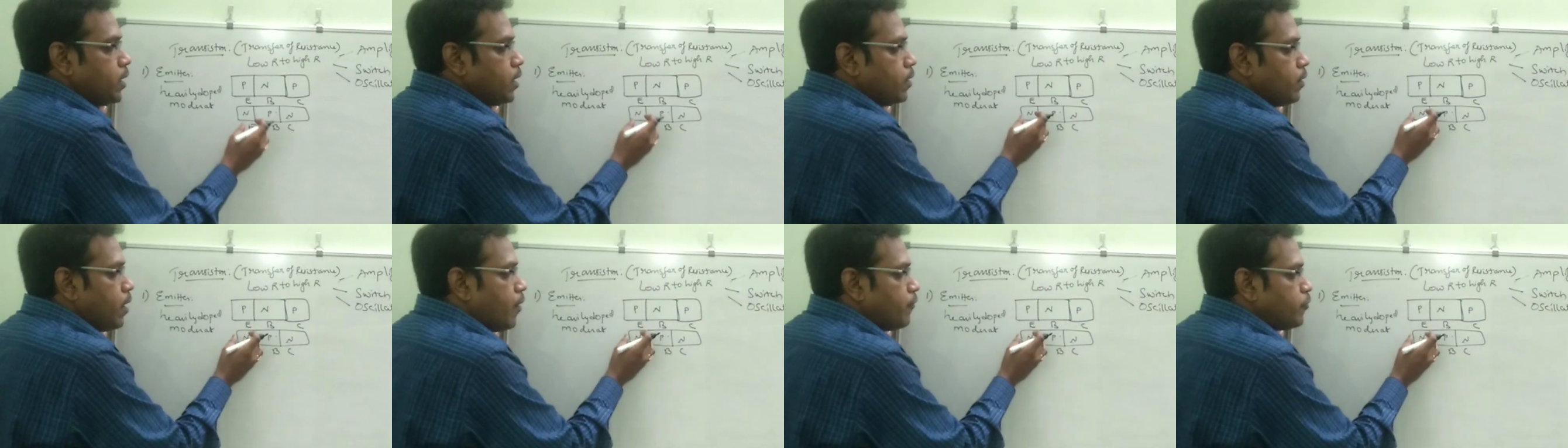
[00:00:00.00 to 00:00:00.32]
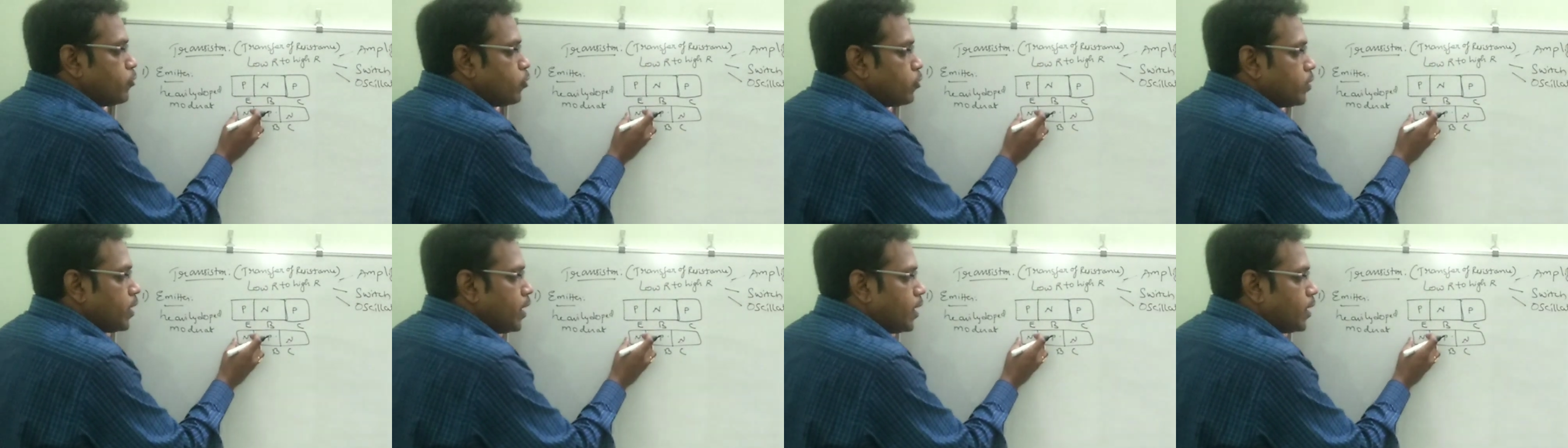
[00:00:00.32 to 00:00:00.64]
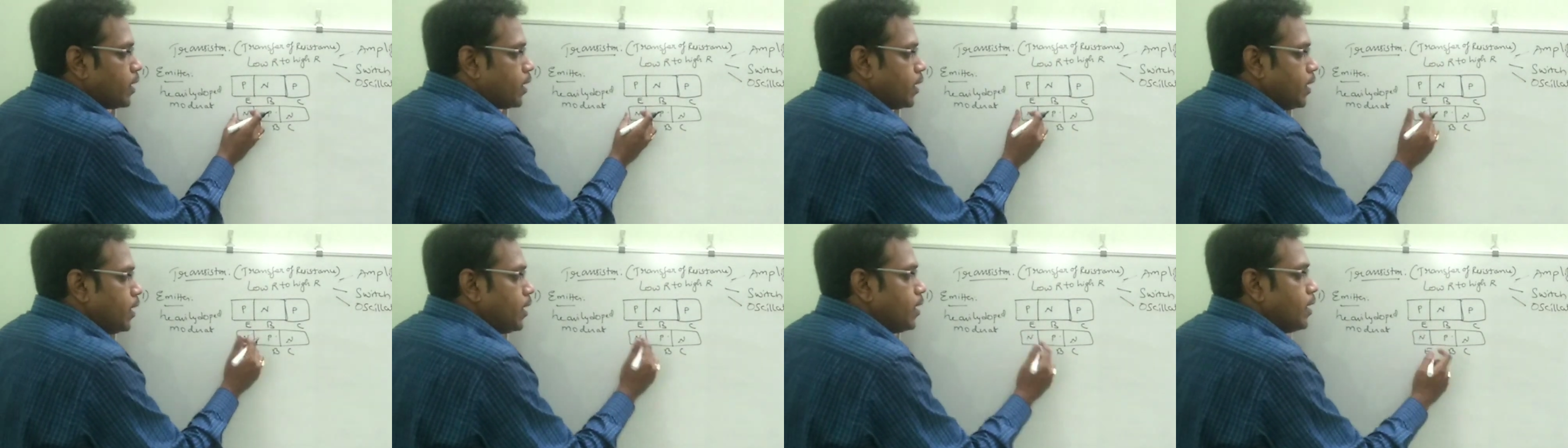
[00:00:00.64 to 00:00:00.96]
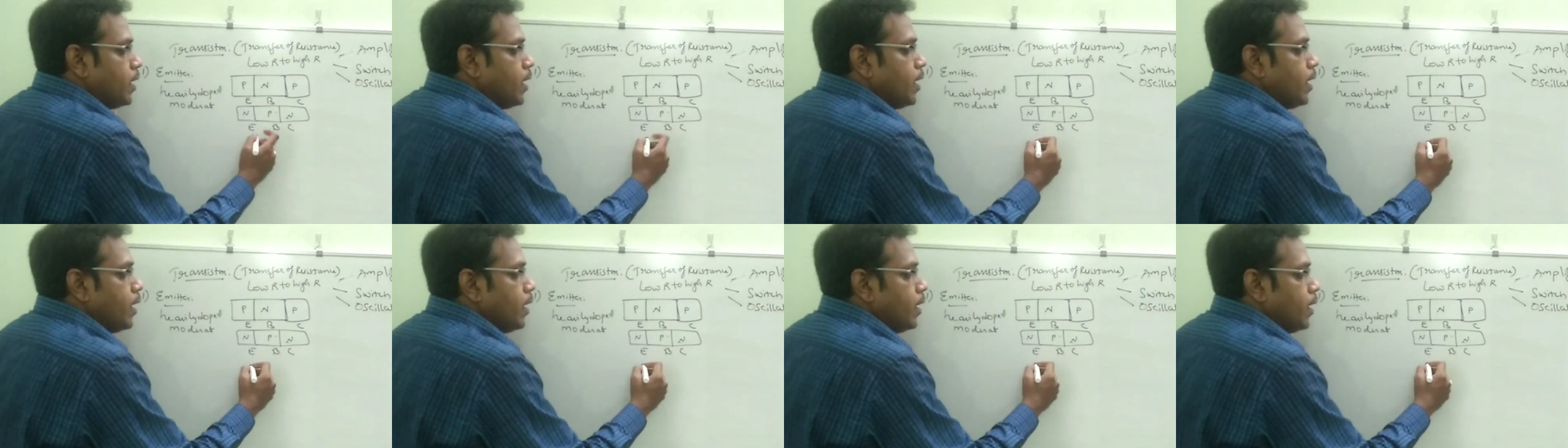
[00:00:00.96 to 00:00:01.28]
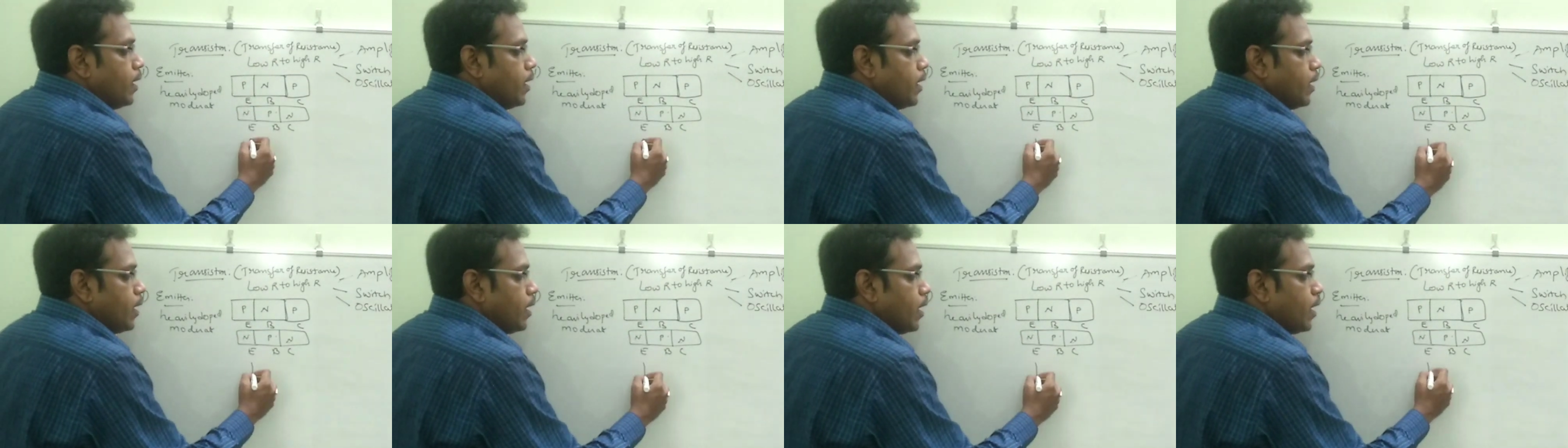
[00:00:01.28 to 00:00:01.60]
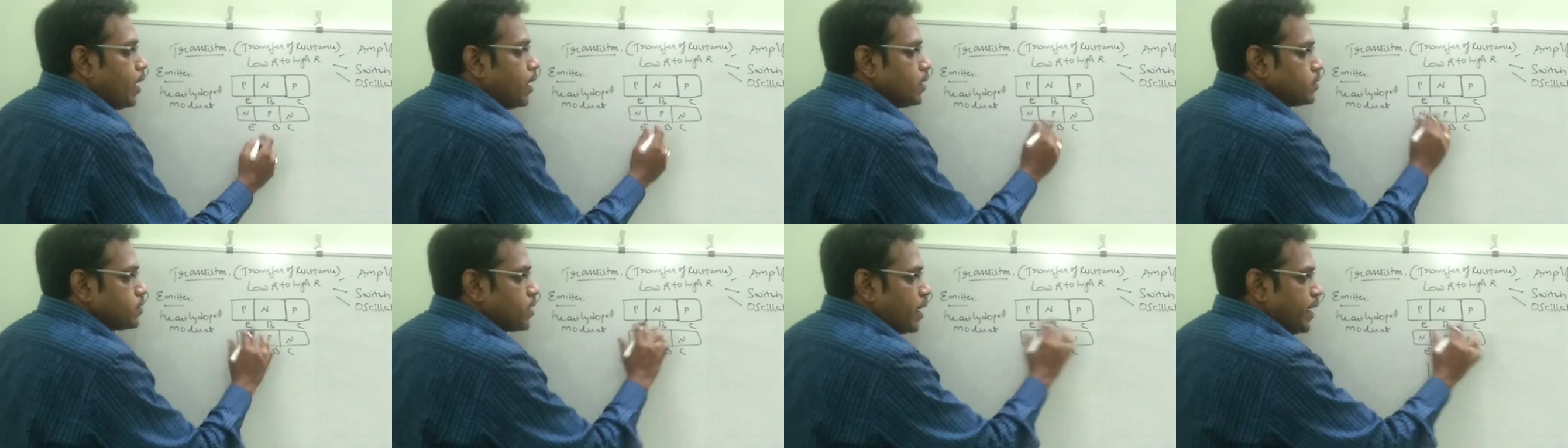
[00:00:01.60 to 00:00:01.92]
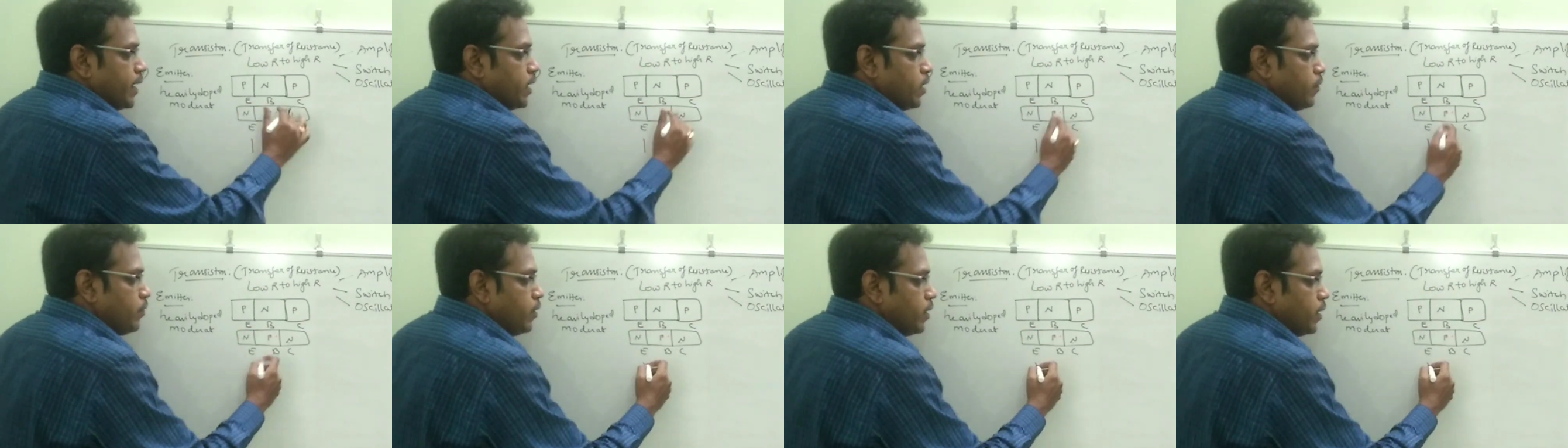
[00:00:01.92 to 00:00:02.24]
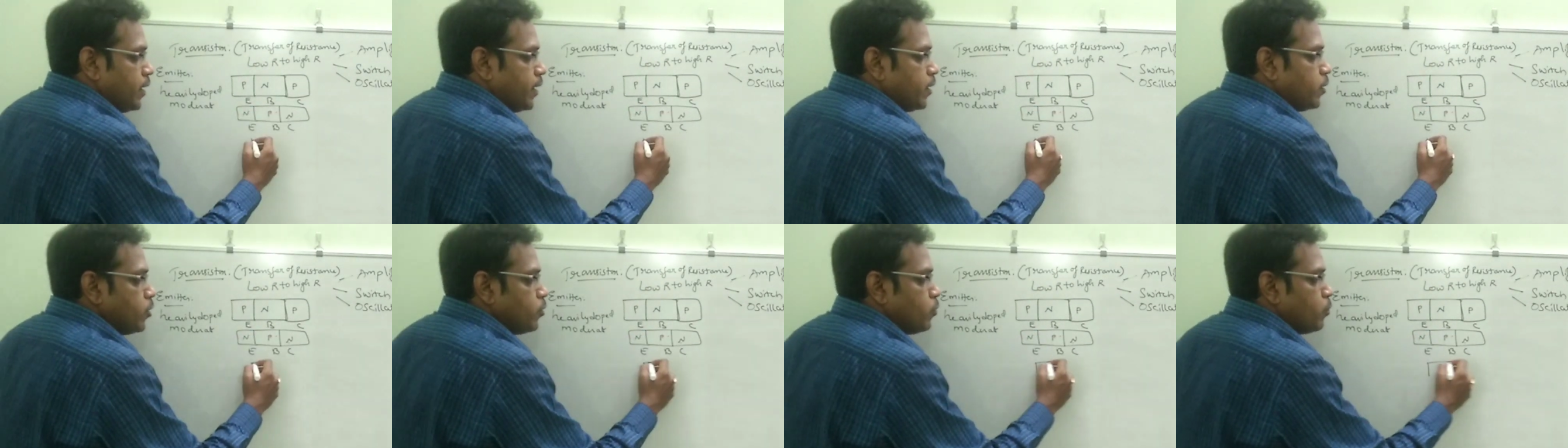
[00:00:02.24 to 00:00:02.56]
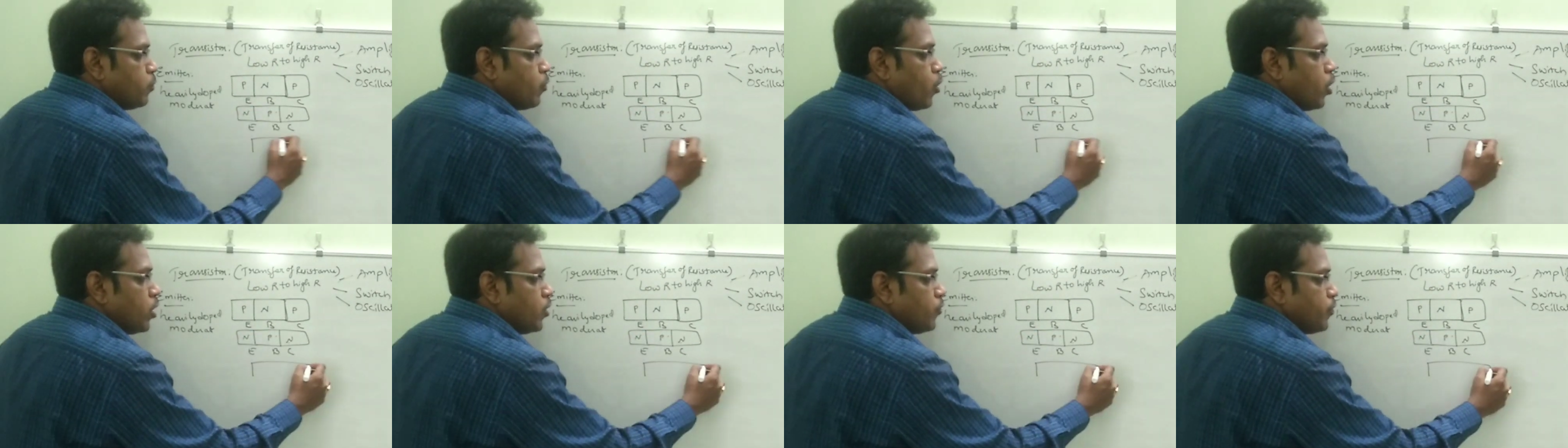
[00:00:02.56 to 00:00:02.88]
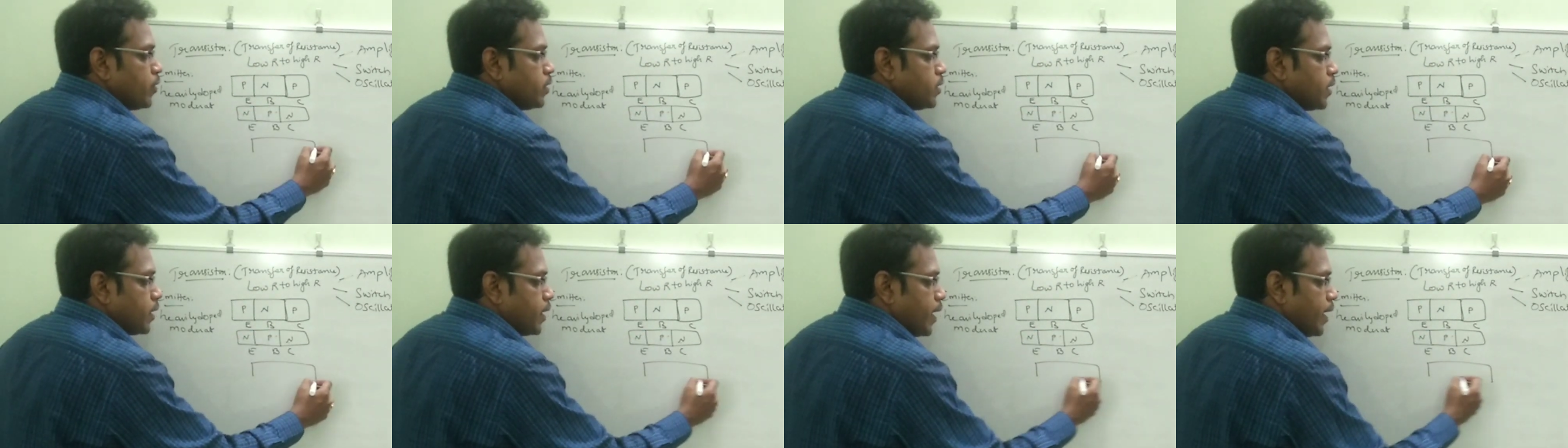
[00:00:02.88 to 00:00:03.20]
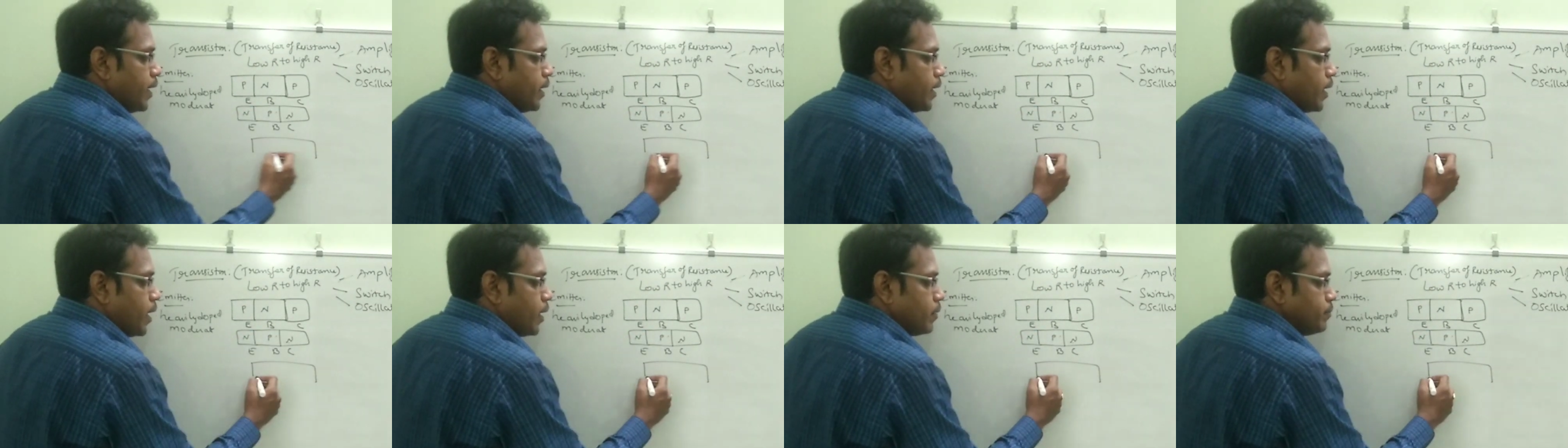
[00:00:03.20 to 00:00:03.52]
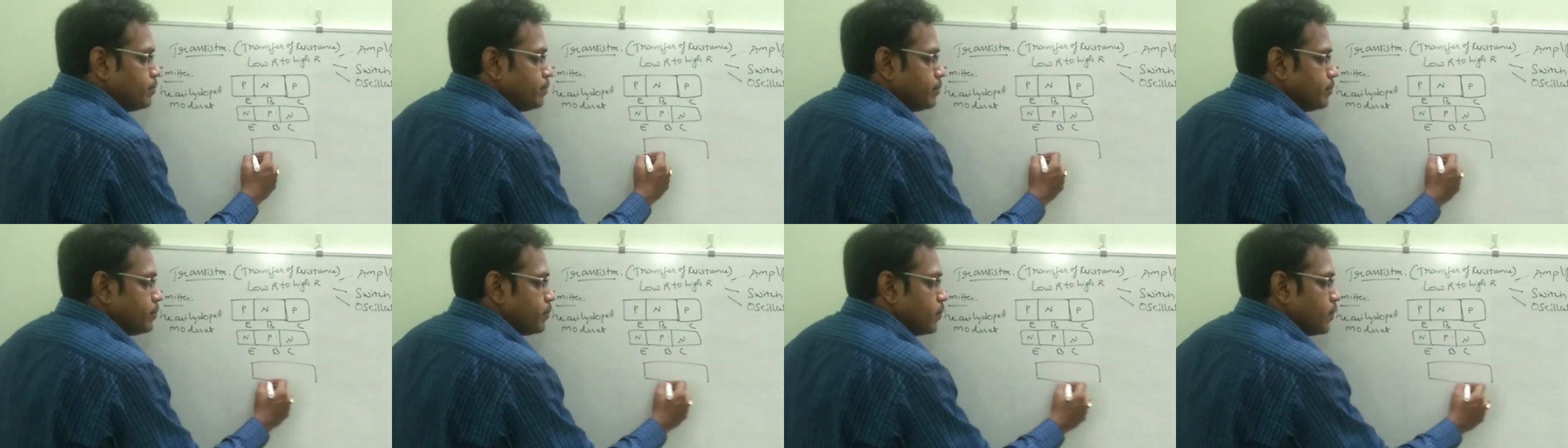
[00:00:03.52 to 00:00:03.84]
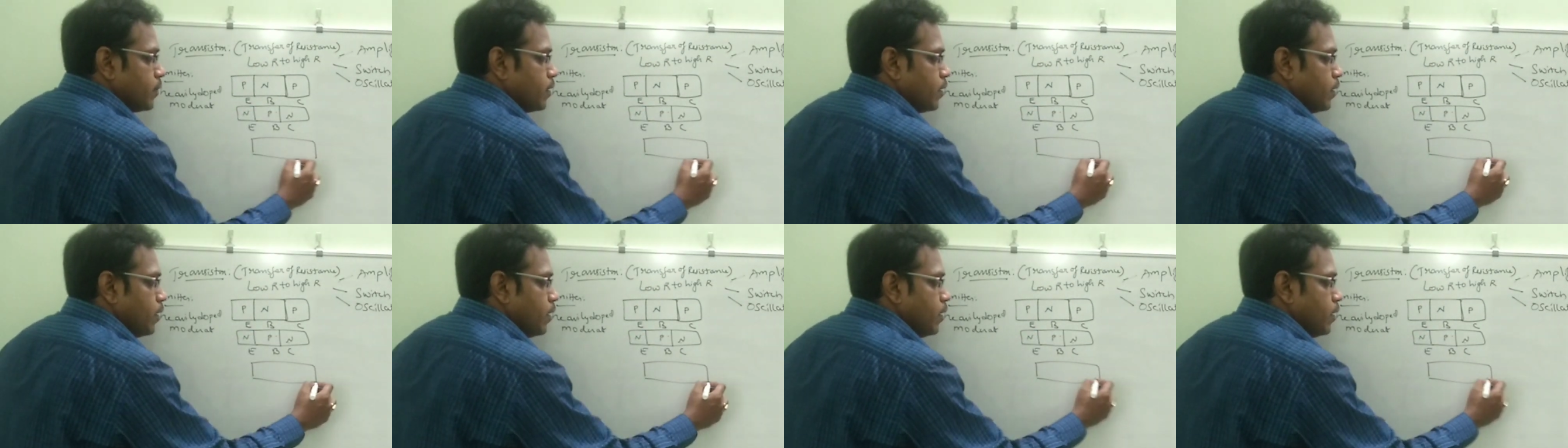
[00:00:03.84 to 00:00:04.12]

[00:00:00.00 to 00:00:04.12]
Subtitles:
But here you have to take slightly, we need to modify the diagram.